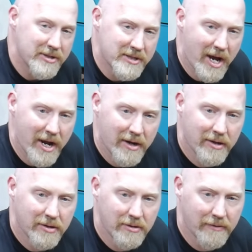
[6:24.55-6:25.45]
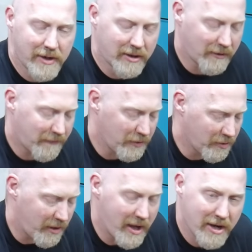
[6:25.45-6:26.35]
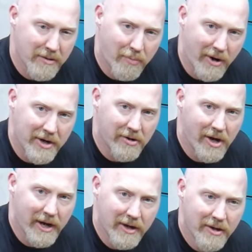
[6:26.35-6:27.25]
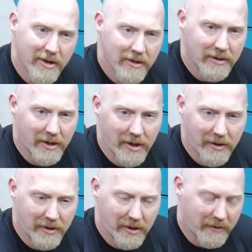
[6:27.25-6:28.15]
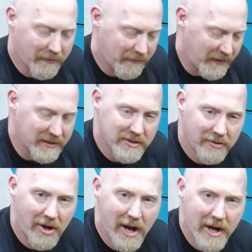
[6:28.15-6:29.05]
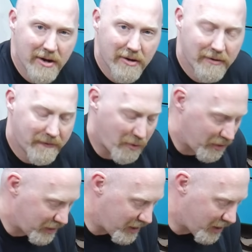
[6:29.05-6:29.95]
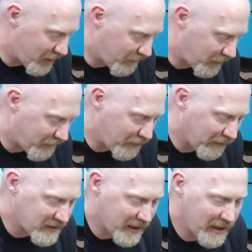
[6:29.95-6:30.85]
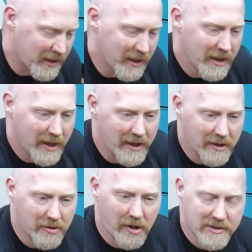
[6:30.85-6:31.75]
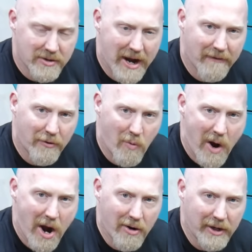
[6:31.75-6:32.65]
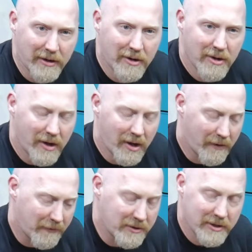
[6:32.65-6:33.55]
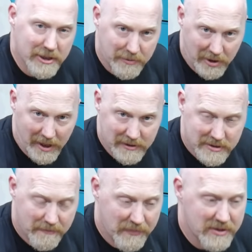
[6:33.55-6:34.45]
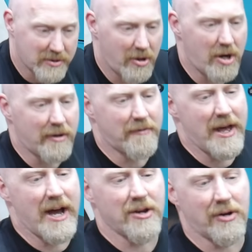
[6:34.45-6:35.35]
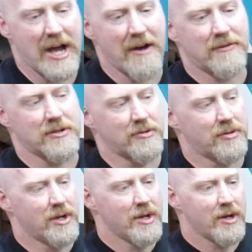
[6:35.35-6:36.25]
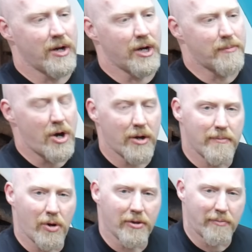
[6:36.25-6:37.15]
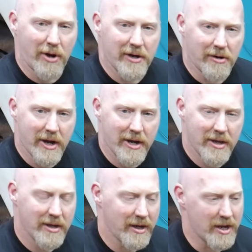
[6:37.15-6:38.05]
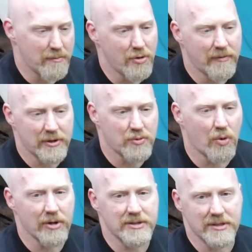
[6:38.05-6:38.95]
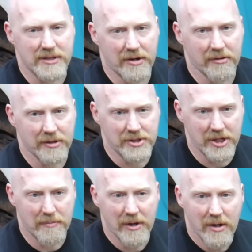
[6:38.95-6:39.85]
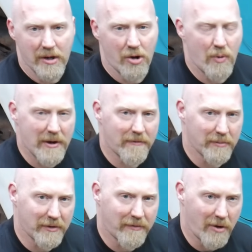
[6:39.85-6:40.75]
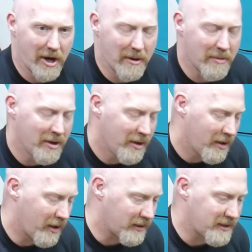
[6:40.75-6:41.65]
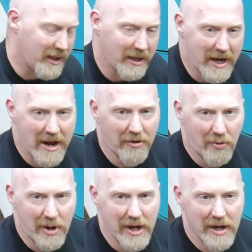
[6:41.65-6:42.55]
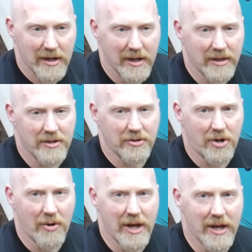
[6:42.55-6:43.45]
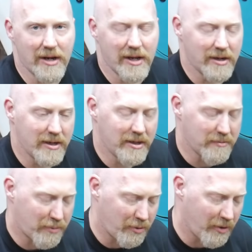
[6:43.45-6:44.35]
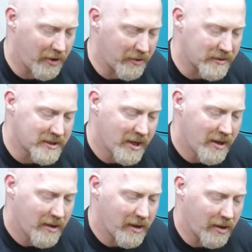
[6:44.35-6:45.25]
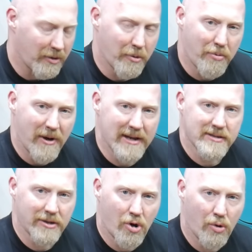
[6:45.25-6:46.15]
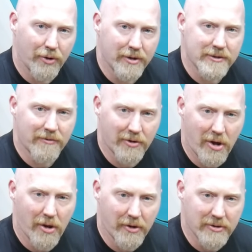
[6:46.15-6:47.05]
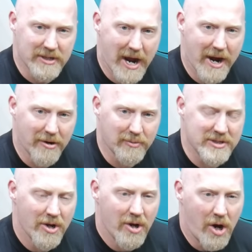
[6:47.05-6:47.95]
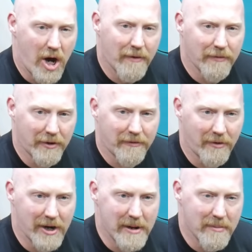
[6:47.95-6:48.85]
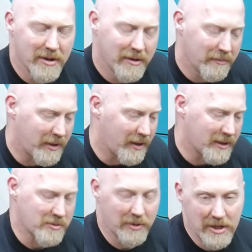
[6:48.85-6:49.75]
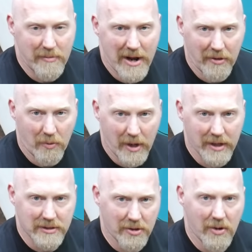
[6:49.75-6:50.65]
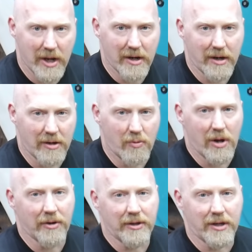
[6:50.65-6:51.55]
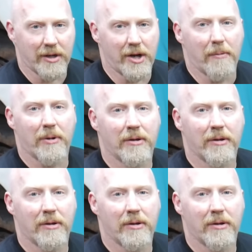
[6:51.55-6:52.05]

side, you've got the fuel line, the brake line, the vent line for the fuel tank, and then you also have the wiring for the transfer case. So all of that, you'll have to unbolt the brake line and move it towards the center of the Jeep, away from the frame to get it out of the way. And then you'll go ahead and need to pull those little plastic holders for all those items off of the frame, because we'll need them out of the way to go ahead and weld the kit up.